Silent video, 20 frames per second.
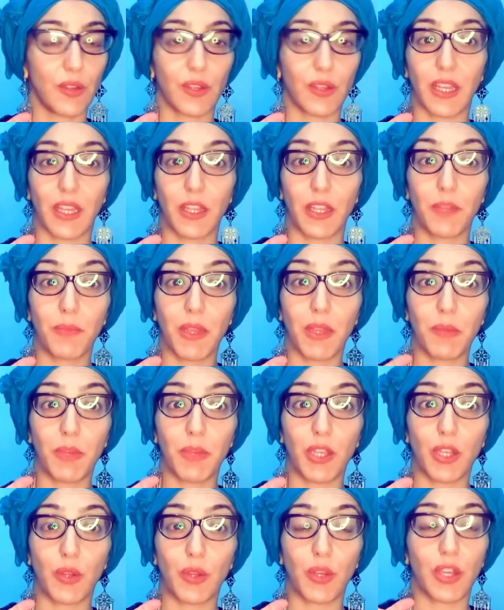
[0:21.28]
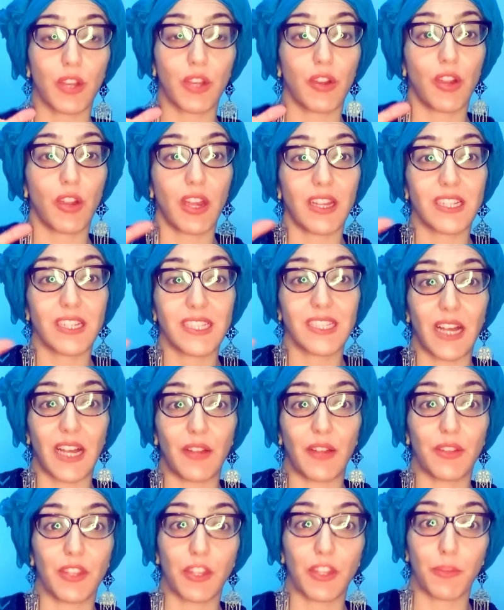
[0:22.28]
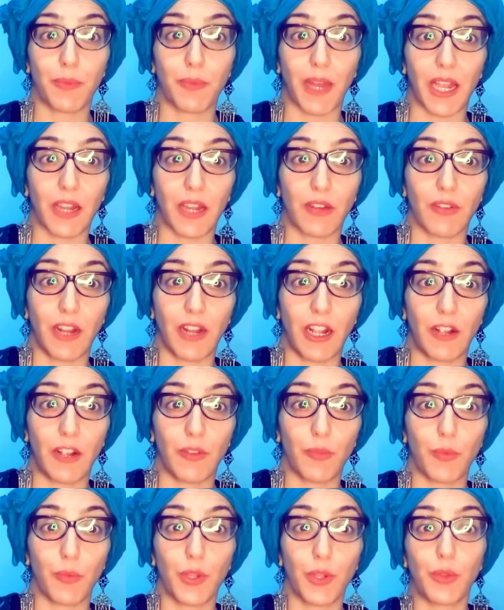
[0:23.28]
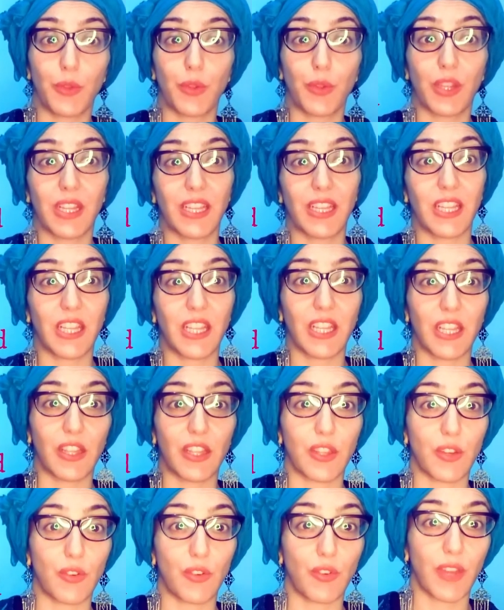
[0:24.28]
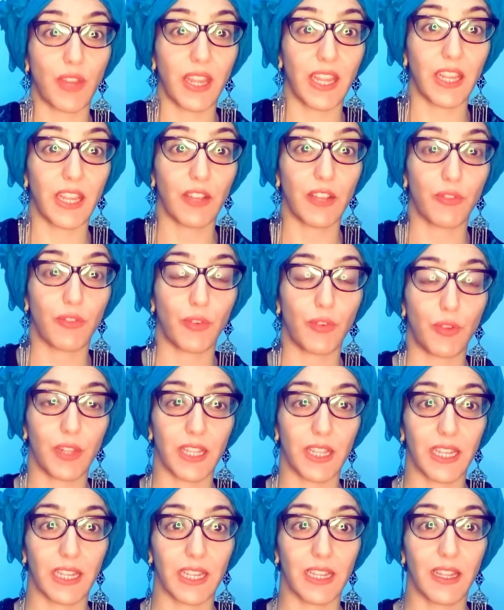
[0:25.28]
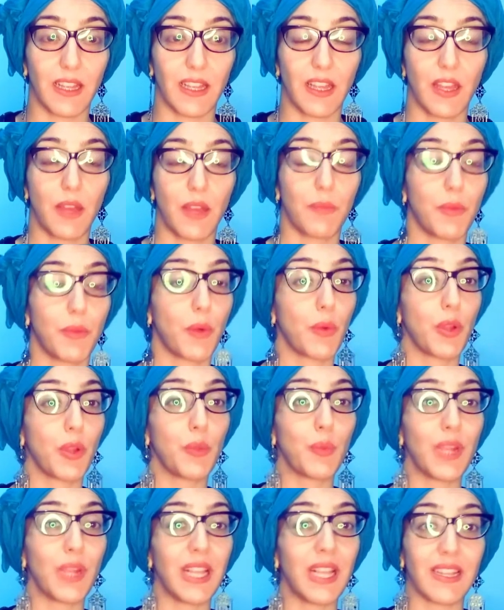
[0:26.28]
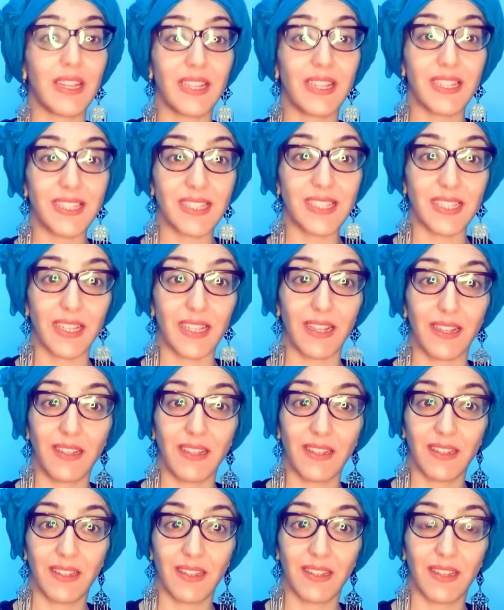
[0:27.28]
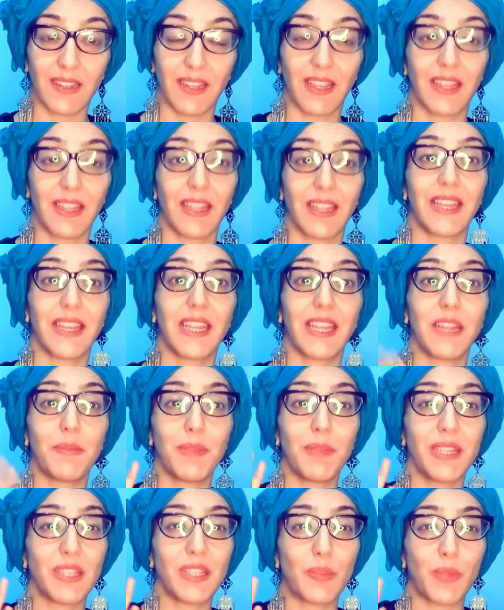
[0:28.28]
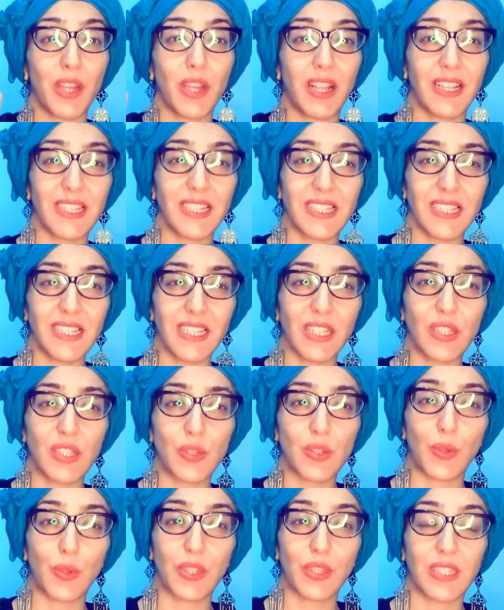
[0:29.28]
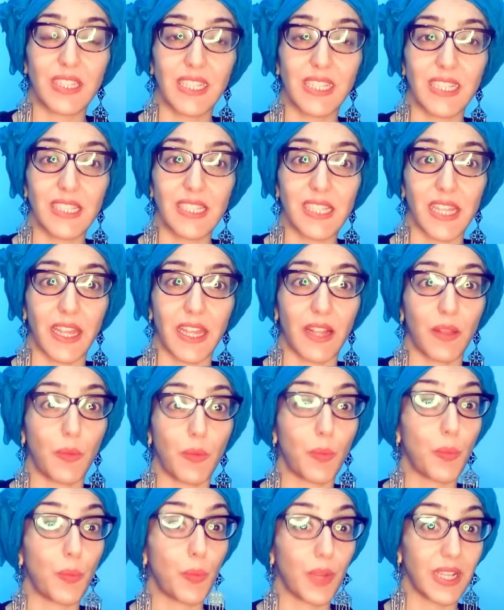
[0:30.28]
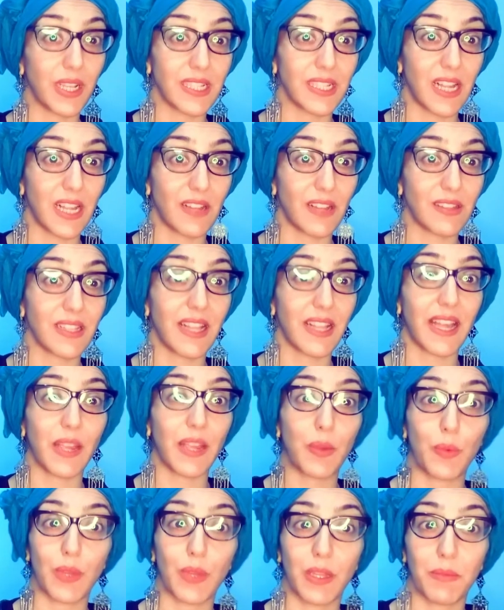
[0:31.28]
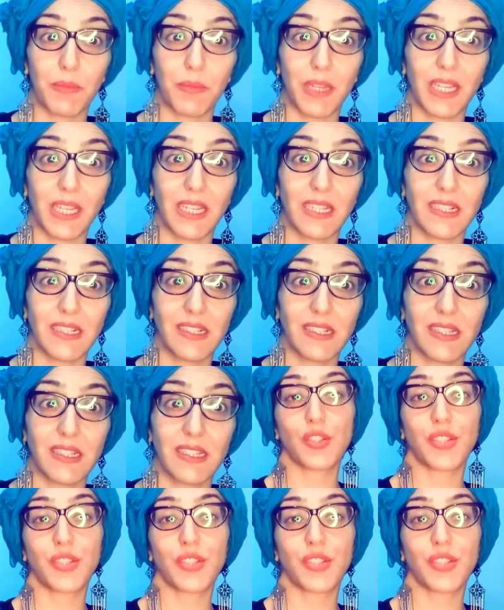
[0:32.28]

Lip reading: Okay, maybe you hear a sound in the background where you can hear the rain falling. But when we listen, it means we are listening to all the detail, what it sounds like, what it means.